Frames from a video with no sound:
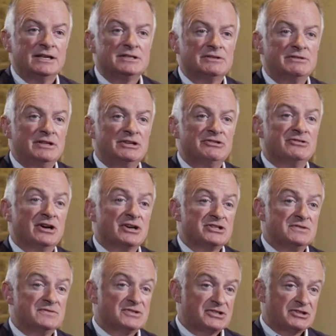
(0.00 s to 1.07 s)
so the
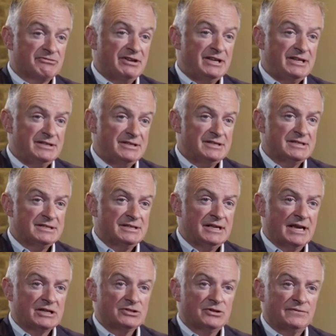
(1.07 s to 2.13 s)
introduction of screens is the
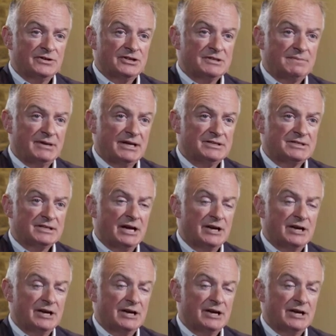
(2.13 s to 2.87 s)
next obvious place to